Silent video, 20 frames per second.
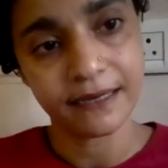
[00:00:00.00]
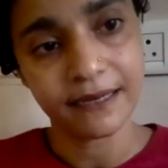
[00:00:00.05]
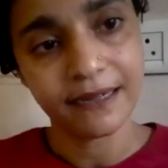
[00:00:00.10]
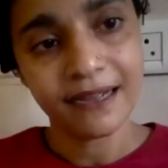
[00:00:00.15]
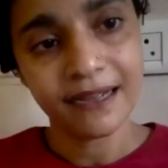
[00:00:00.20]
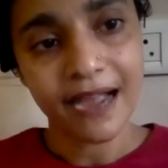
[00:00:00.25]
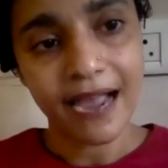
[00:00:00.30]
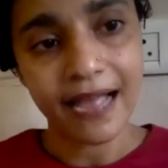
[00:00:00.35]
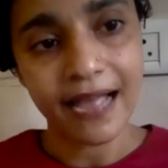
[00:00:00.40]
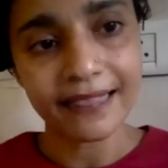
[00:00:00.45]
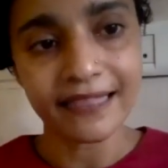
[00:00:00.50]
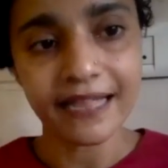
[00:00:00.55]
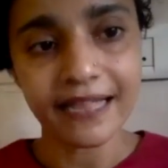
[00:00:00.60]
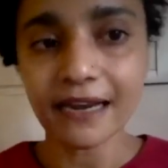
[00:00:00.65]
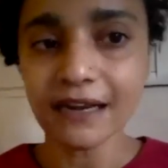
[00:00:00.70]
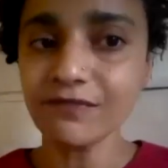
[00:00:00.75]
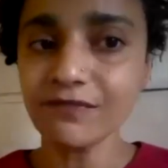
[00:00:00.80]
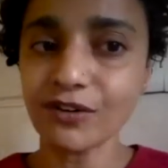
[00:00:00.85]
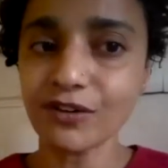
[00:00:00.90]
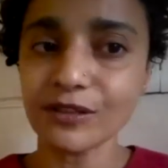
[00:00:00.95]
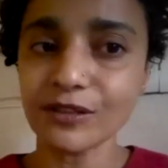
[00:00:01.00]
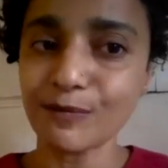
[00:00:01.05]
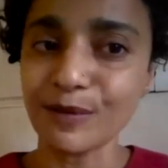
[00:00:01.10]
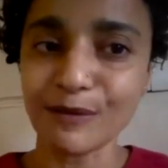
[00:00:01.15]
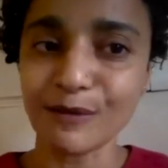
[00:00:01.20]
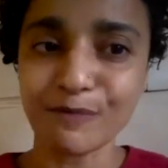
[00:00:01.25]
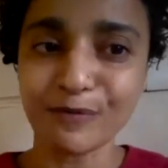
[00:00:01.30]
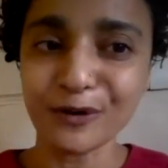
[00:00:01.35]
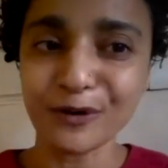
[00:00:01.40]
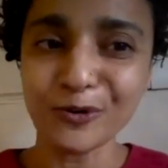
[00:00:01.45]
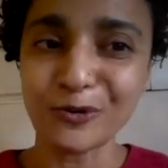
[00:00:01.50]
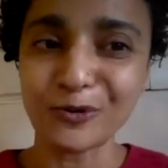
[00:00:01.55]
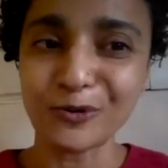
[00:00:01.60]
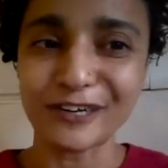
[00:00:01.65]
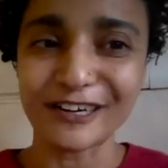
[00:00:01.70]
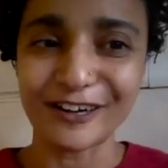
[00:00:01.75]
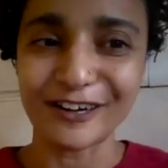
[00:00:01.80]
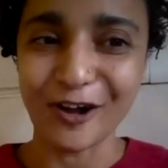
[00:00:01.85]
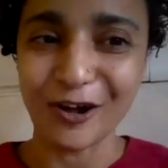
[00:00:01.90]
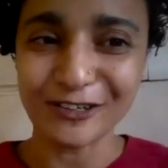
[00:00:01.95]
And then for the people who
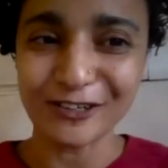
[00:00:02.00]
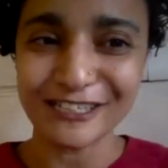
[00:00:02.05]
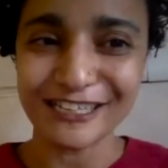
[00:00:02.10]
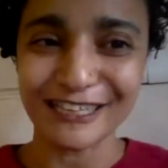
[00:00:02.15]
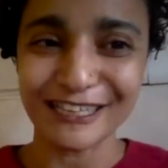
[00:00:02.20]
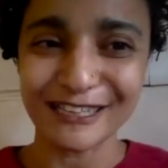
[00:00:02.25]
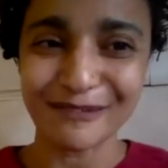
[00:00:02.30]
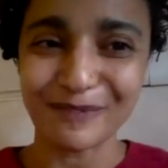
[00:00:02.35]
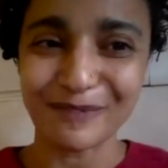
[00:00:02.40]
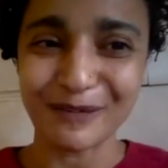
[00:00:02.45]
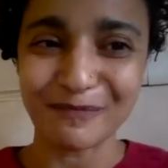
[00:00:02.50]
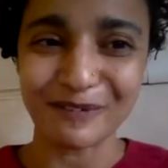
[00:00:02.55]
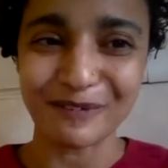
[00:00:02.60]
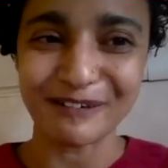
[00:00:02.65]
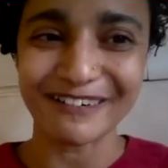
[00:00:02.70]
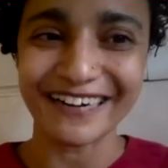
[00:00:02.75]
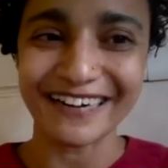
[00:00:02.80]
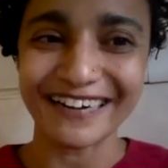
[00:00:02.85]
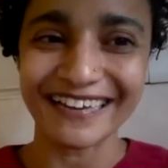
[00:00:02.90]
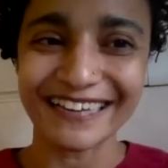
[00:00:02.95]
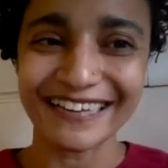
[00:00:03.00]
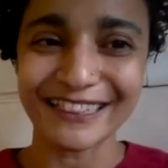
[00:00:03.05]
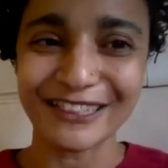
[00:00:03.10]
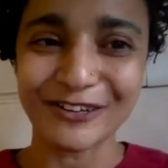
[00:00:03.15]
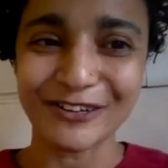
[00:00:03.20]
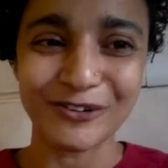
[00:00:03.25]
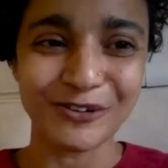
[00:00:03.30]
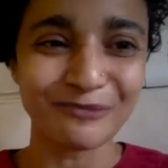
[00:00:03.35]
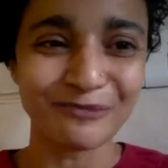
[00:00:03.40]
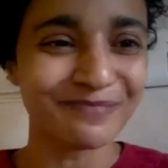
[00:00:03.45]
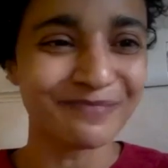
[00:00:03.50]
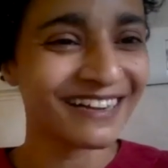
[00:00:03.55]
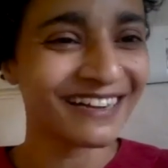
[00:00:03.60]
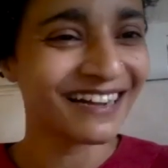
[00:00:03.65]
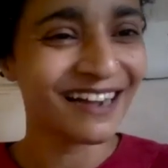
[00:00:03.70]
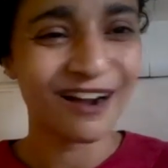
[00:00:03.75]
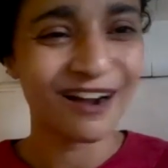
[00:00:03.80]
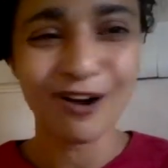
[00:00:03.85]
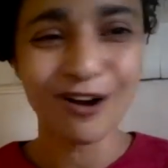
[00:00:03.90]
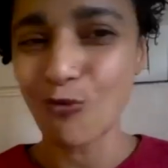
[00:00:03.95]
did not see the people reading in the room,
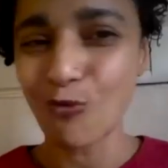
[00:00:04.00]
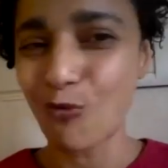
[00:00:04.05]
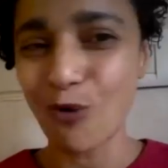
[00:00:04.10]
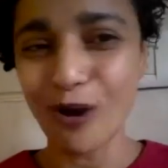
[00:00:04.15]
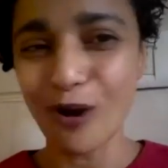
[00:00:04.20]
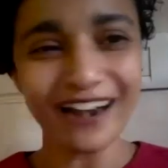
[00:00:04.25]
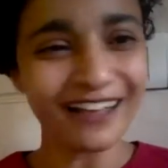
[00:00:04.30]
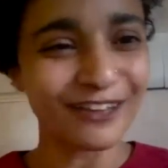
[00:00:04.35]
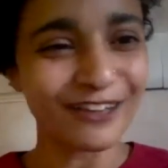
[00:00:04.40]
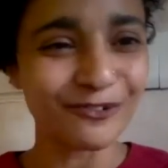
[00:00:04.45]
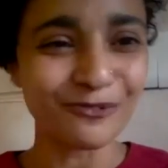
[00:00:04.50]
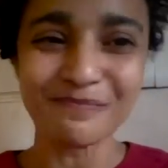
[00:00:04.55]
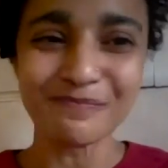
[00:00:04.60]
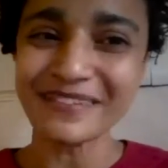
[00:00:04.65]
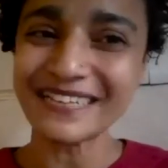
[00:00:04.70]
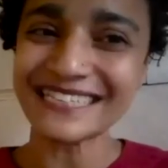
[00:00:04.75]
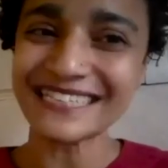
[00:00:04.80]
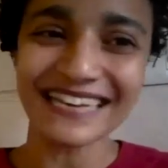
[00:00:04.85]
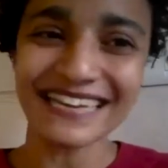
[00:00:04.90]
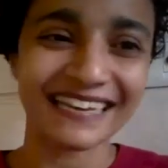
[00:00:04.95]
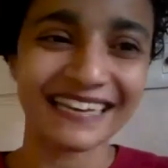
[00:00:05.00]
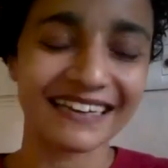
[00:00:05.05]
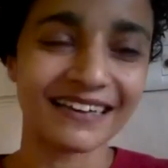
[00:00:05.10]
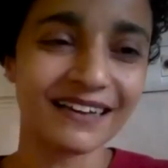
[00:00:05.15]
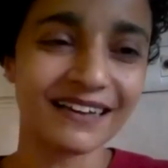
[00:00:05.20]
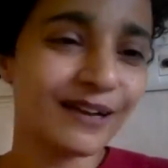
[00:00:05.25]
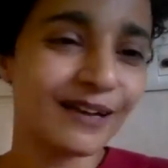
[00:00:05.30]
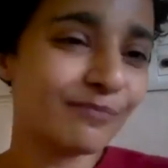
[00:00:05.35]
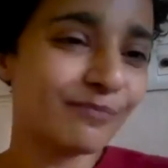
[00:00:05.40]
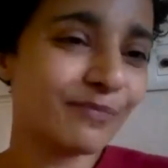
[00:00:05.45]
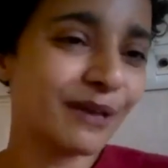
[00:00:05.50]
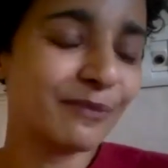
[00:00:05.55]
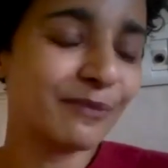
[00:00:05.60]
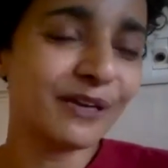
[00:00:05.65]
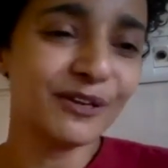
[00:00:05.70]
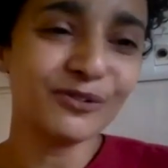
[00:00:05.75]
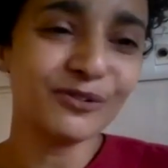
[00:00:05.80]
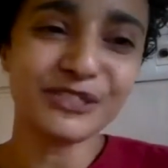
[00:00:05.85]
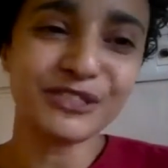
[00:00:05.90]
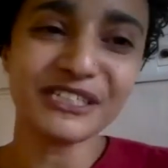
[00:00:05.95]
what are you missing? Maybe
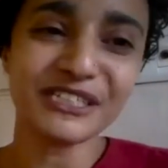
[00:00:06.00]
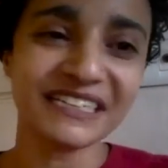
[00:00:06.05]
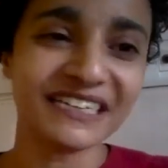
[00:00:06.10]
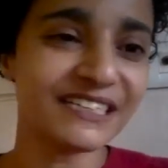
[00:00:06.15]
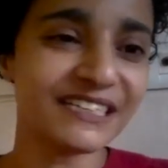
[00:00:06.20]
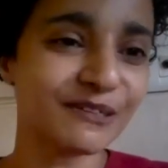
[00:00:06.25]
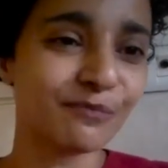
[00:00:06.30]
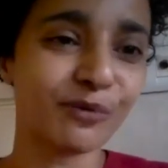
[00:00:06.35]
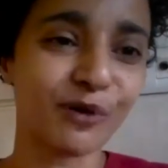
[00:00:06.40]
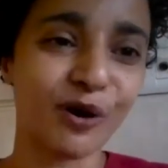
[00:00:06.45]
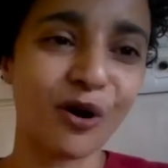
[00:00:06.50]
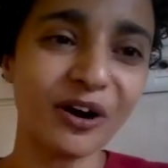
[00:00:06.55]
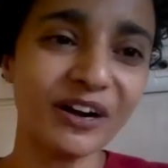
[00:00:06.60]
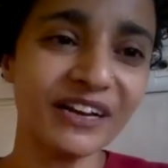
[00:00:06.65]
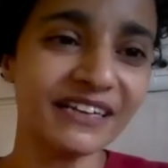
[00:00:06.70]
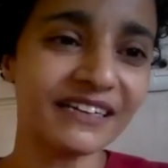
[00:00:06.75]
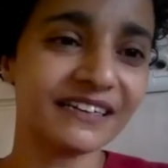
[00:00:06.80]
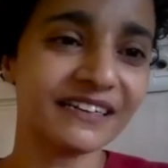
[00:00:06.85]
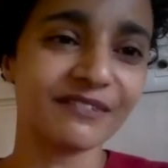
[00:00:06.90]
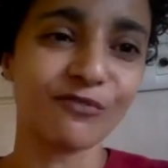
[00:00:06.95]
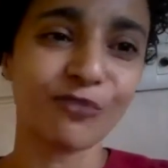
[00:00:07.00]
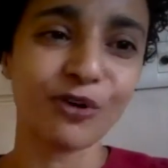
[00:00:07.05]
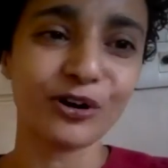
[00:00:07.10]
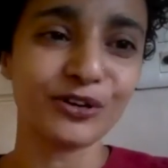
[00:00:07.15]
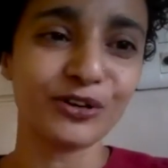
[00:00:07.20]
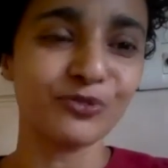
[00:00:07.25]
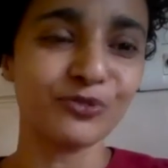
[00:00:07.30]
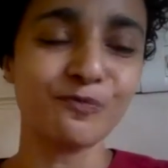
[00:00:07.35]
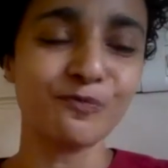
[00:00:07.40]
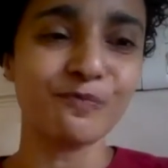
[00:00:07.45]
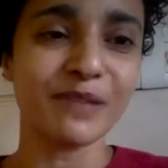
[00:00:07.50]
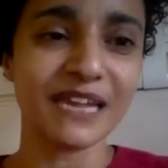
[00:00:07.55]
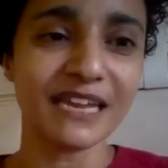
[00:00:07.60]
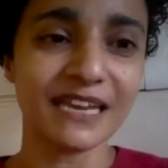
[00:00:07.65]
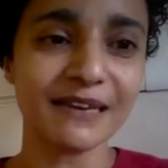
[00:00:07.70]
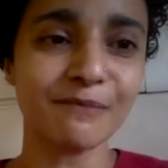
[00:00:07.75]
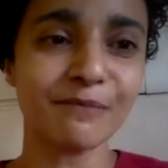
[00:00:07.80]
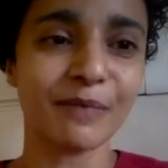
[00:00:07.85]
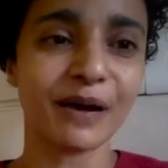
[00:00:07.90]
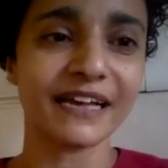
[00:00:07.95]
you just need to broaden what you
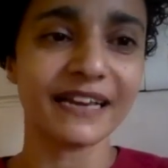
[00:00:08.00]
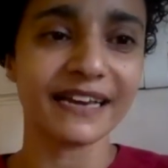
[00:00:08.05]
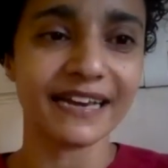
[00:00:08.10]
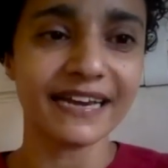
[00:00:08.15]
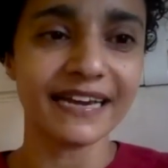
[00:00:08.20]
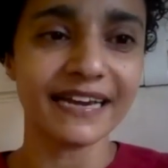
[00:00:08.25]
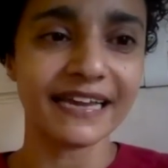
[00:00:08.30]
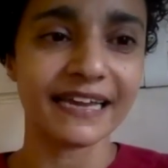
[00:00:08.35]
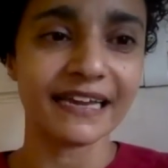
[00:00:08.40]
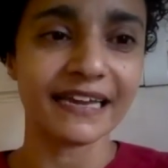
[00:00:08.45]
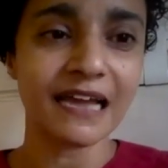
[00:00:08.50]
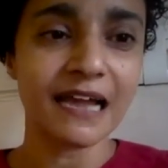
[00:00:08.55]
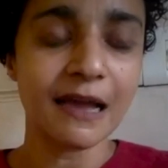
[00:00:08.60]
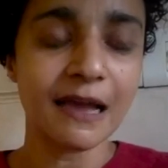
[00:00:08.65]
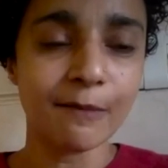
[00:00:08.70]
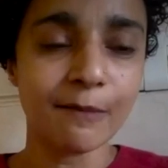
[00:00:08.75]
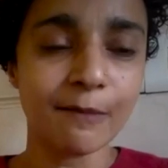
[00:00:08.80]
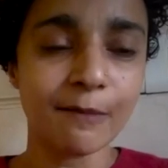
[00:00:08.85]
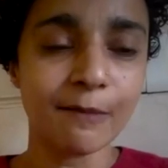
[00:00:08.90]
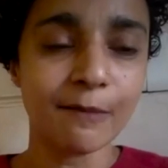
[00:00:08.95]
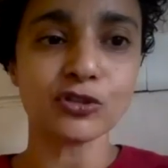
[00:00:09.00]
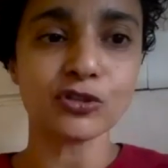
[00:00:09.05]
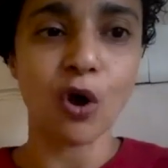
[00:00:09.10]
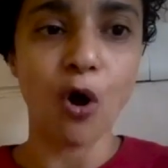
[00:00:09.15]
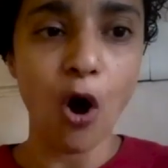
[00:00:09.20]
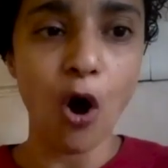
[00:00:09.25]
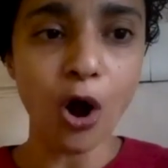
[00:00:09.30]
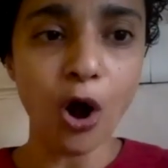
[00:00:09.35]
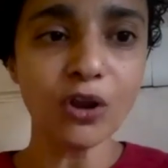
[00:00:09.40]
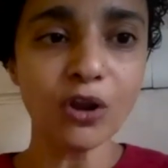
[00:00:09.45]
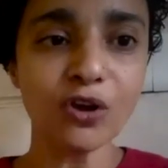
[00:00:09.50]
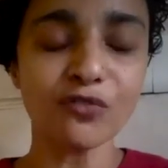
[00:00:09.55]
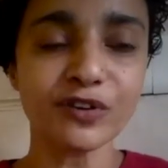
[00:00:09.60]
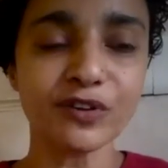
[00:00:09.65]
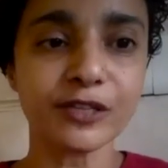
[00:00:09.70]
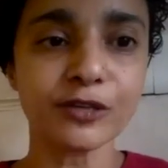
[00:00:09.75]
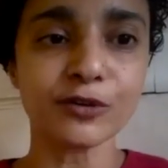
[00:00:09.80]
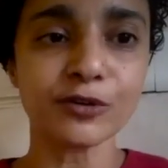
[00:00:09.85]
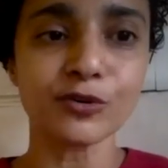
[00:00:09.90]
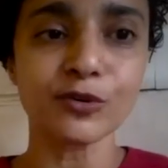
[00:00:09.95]
mean by reading, because all over
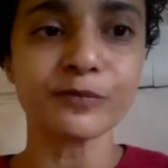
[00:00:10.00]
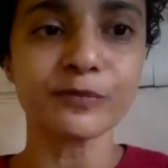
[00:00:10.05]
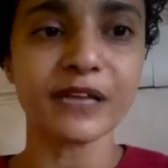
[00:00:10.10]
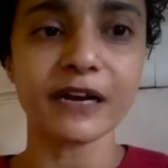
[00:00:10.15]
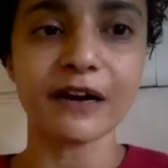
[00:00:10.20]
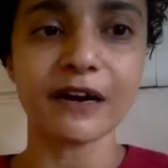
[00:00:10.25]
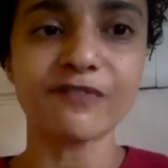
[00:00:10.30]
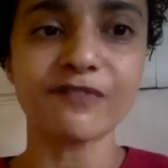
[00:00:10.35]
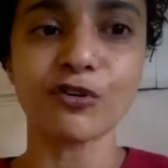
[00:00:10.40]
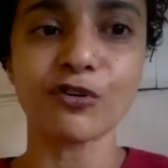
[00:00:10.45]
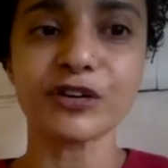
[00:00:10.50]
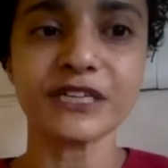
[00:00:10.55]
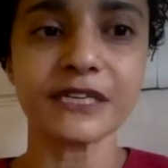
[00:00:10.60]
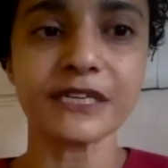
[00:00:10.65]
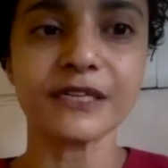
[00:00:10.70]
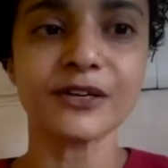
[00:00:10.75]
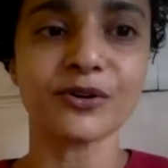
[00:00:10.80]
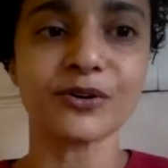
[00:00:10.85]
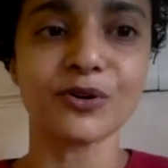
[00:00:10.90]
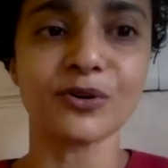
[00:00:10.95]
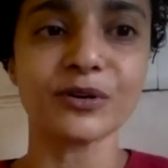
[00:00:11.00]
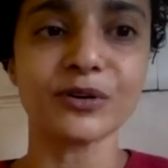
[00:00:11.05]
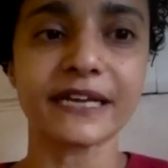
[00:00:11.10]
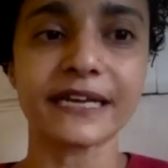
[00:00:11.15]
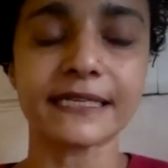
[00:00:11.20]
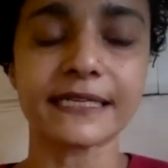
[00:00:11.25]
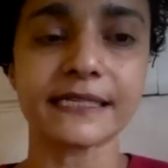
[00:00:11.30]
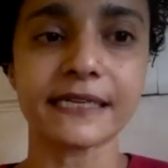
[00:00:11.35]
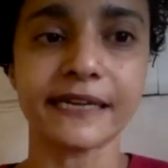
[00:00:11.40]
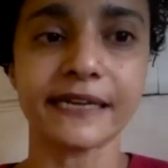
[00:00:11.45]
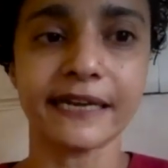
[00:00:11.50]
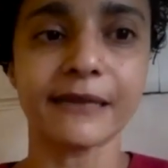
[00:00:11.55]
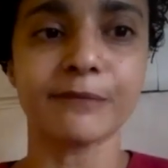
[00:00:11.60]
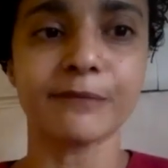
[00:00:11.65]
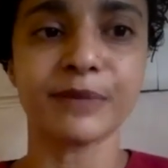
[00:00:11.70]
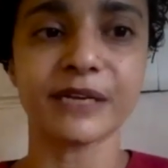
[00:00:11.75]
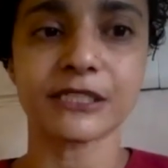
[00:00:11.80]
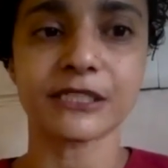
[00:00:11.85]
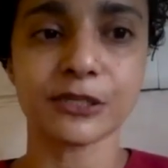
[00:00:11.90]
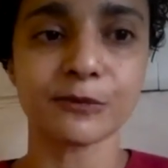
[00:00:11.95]
the room there are 14-year-old kids reading
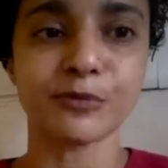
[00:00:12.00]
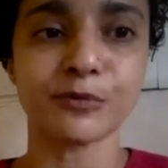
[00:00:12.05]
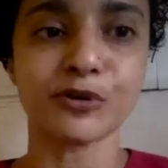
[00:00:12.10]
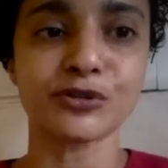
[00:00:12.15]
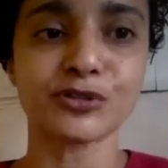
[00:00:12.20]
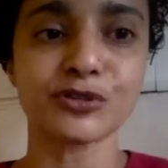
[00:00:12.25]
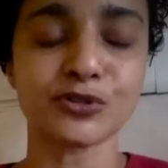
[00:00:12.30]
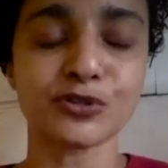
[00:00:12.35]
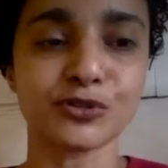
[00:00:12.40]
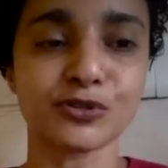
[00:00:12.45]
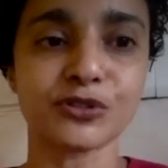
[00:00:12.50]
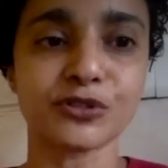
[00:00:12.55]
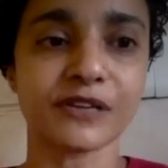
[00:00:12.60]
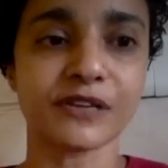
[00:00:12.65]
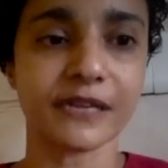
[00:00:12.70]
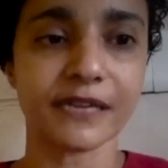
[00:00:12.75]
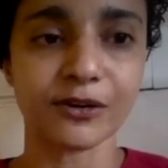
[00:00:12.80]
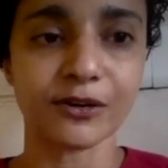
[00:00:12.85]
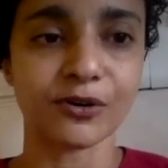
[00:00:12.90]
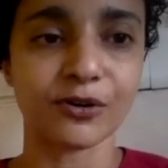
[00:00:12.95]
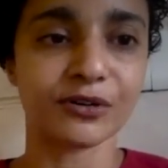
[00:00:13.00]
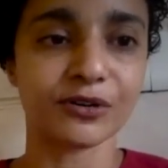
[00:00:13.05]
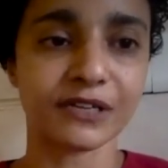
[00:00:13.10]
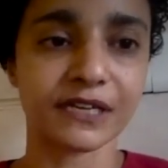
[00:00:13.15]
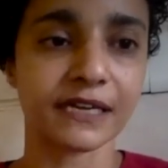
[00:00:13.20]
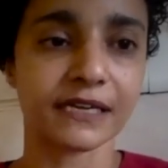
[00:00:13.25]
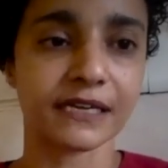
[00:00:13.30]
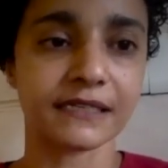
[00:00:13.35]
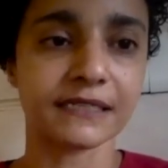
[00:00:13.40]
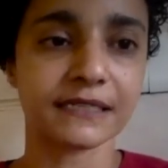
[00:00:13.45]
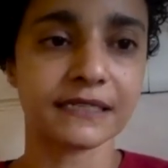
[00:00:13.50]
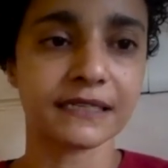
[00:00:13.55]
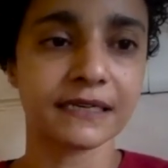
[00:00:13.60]
picture books to 3-year-old kids.